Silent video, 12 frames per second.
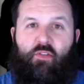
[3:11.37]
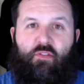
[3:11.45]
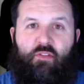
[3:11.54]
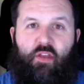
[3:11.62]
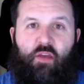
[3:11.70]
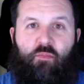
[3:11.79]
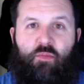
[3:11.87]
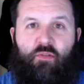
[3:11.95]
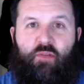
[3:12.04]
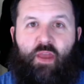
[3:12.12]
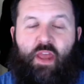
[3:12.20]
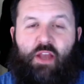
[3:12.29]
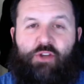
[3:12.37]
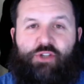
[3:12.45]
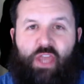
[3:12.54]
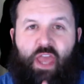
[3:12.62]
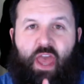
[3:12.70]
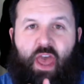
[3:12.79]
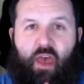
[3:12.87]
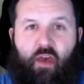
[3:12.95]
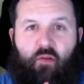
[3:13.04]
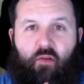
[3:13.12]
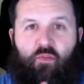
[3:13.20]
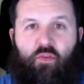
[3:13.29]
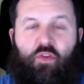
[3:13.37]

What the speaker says: it set up is I actually have